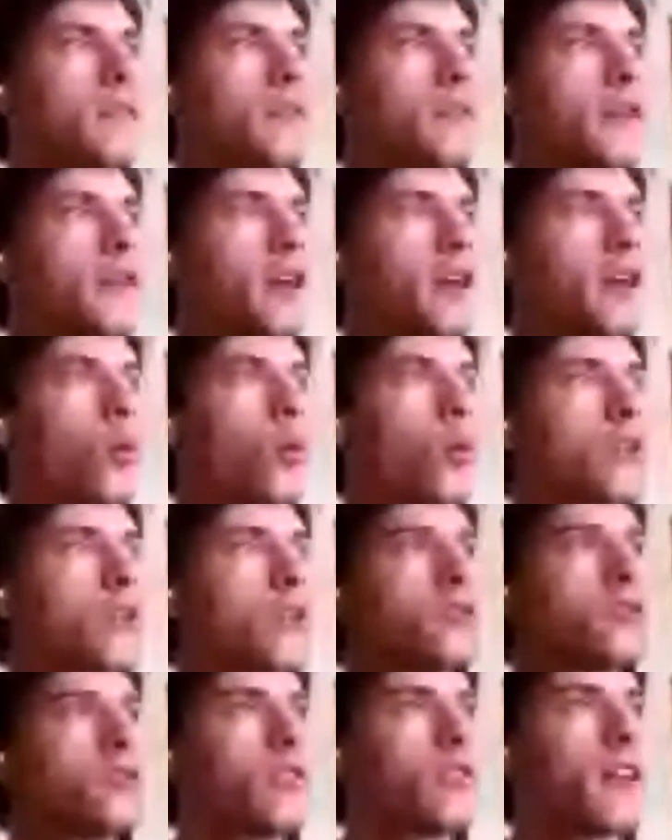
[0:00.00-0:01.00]
In order
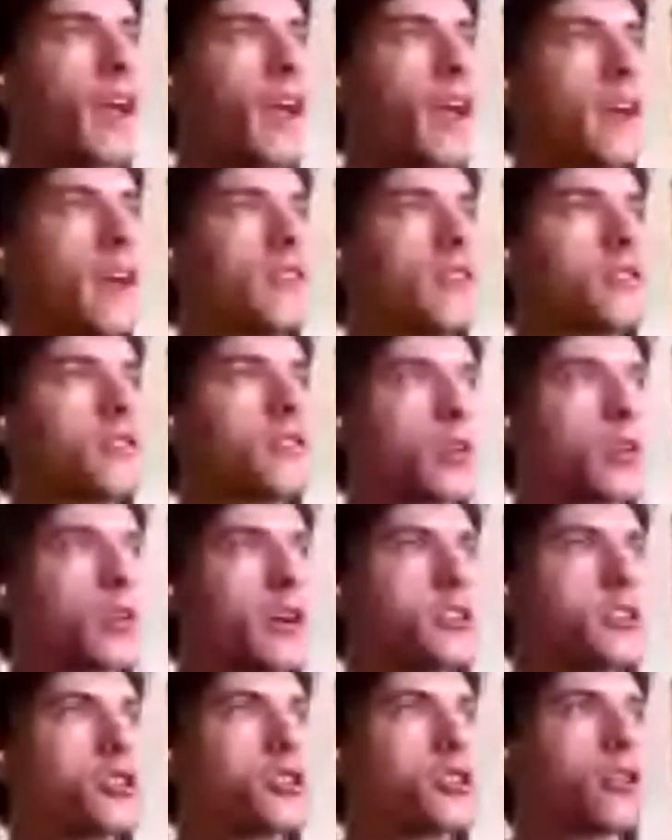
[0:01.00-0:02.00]
to gain the
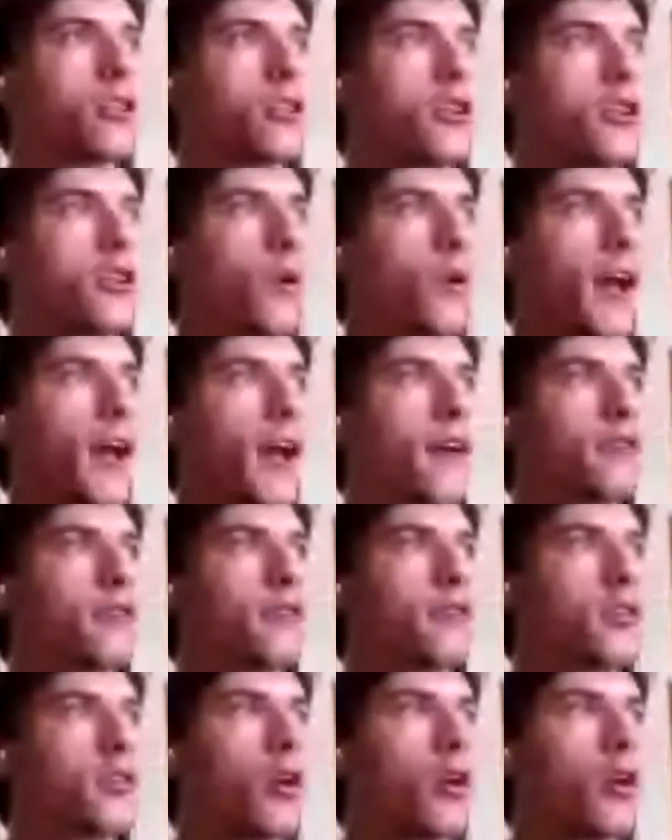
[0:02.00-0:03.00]
treasure, you have to
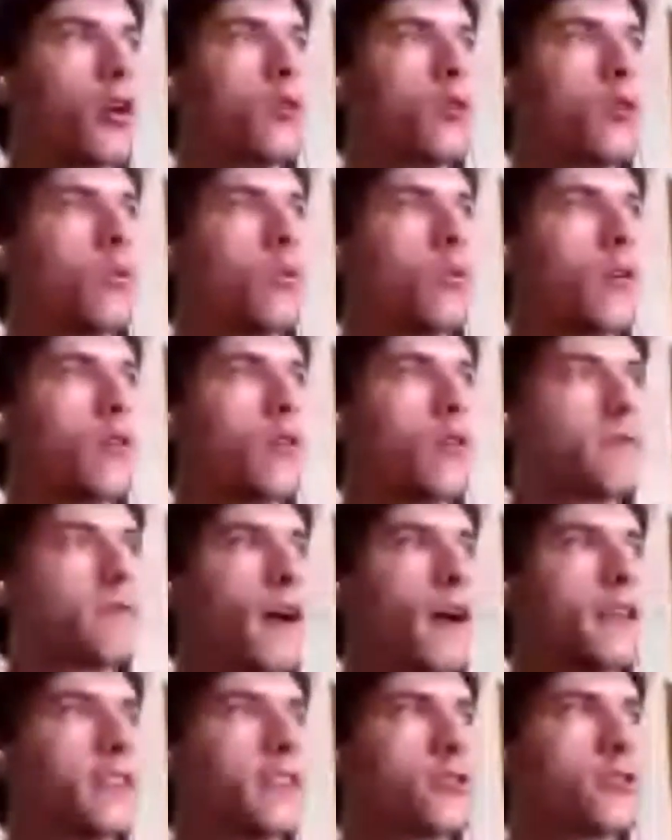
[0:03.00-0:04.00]
go
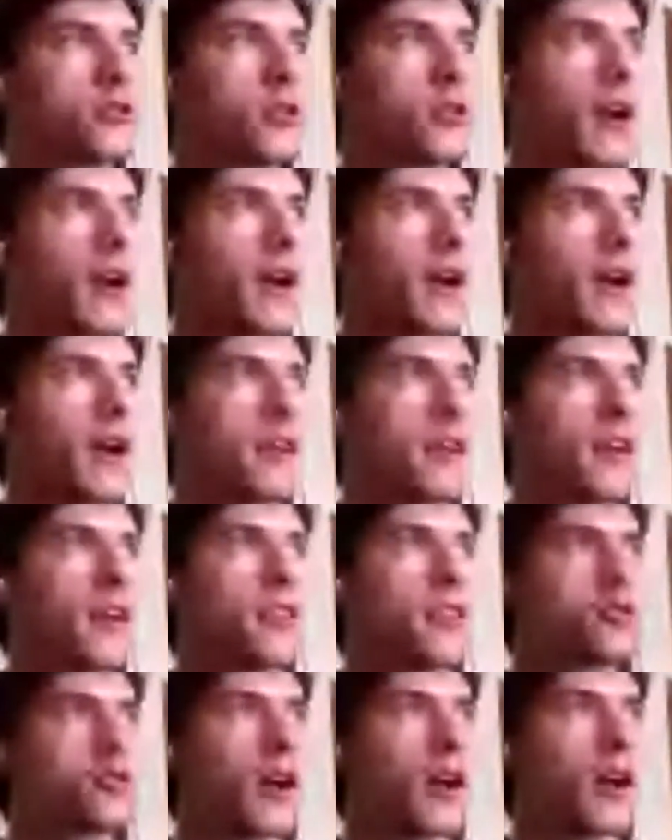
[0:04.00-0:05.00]
fight the dragon, and the
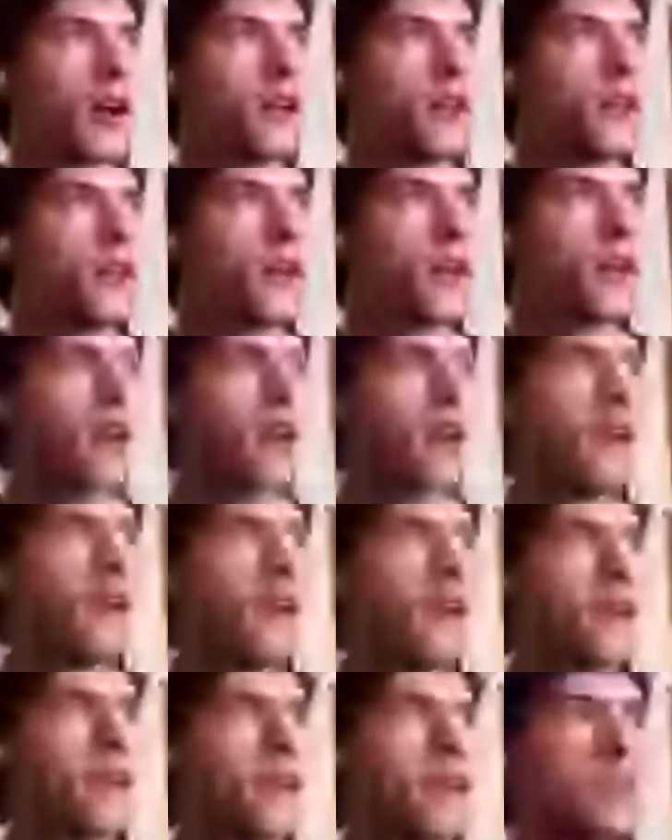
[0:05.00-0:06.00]
dragon is
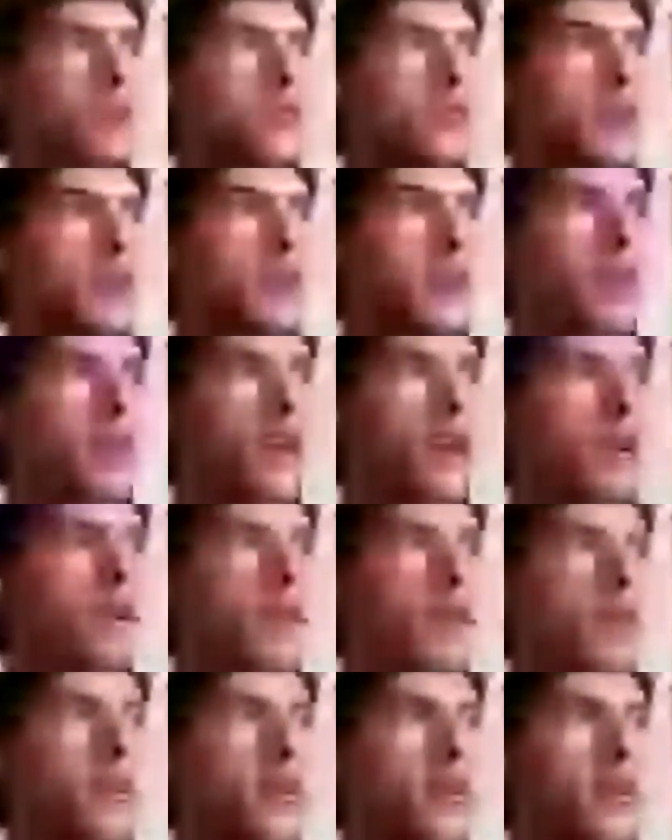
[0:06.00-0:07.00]
essentially
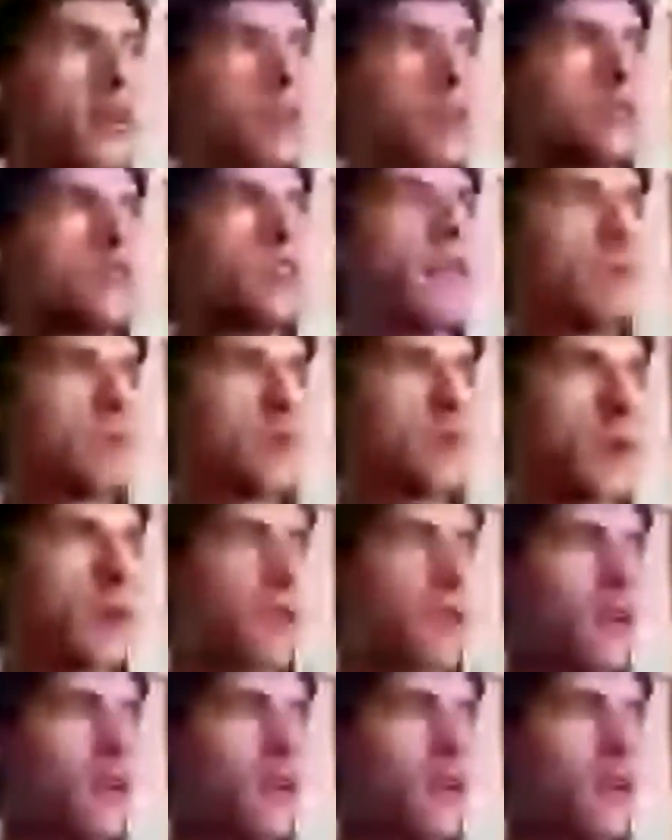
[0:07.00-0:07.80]
suffering.